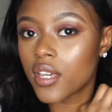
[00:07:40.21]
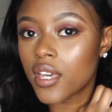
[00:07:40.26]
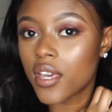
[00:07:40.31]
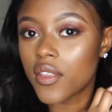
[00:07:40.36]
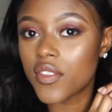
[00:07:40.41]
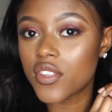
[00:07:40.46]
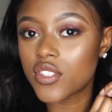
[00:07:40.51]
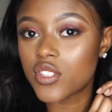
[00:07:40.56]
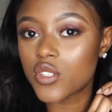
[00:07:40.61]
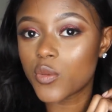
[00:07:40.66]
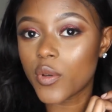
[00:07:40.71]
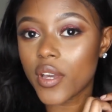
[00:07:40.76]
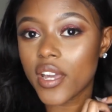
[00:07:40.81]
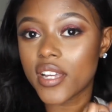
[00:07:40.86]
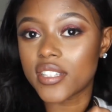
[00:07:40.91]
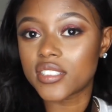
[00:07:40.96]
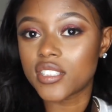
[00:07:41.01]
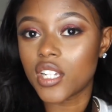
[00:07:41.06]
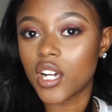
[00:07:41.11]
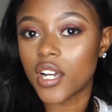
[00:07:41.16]
and this is where I
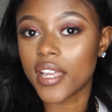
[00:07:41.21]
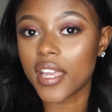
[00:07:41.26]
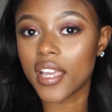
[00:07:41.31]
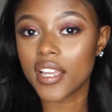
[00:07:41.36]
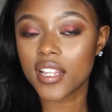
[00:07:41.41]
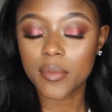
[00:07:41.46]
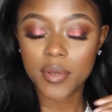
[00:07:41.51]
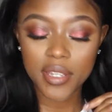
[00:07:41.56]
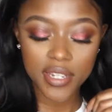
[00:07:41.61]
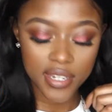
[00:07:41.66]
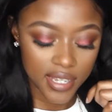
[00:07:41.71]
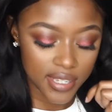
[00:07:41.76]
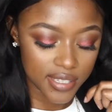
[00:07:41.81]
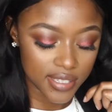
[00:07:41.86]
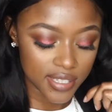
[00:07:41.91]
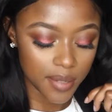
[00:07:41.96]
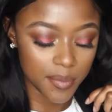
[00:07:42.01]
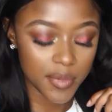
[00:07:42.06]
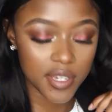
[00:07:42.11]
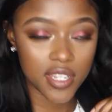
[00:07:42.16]
start getting a bit
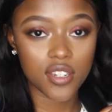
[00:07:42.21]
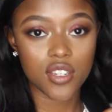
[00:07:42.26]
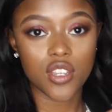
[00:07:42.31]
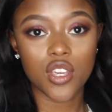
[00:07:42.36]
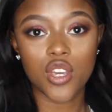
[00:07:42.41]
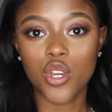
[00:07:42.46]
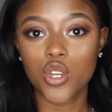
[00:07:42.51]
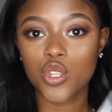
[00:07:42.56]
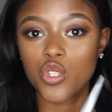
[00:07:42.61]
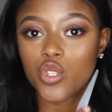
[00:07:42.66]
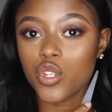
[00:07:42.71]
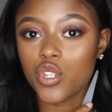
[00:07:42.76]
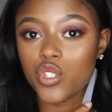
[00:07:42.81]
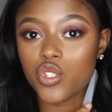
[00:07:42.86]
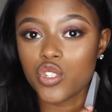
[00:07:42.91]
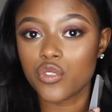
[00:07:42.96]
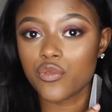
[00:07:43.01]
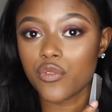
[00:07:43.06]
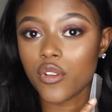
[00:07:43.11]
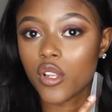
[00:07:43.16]
lazy. I mean, you can
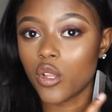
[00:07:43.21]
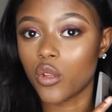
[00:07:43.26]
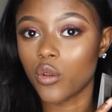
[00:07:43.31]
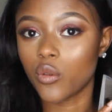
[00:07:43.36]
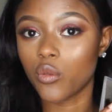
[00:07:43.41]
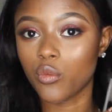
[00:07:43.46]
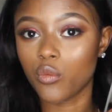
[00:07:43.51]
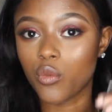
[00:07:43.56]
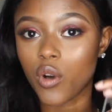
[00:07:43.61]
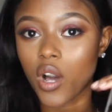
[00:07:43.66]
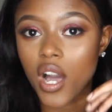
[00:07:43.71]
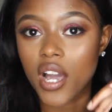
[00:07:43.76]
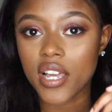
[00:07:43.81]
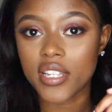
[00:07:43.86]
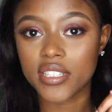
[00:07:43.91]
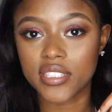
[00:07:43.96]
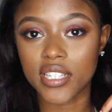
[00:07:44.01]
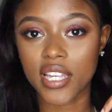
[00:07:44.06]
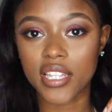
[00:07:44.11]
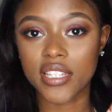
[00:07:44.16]
just follow what I
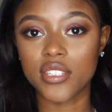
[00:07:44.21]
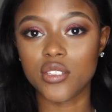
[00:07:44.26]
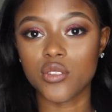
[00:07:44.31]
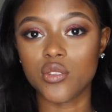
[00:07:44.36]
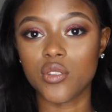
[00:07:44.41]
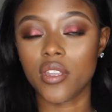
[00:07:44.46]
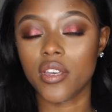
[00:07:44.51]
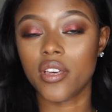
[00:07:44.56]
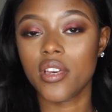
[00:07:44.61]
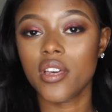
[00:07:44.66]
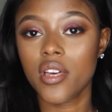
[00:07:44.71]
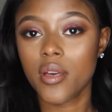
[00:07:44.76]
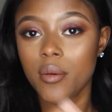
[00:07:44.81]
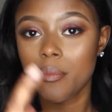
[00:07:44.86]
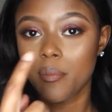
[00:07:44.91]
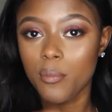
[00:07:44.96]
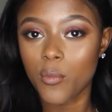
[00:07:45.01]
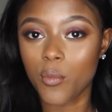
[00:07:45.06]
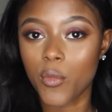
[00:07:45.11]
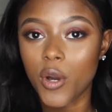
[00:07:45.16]
said, do the
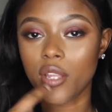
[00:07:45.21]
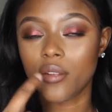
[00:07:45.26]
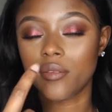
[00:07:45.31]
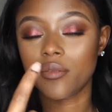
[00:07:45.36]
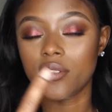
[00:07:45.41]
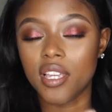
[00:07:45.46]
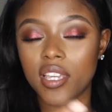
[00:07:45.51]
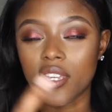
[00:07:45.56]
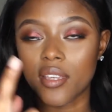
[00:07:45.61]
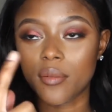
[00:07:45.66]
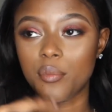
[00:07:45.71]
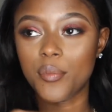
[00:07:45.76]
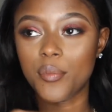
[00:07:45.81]
one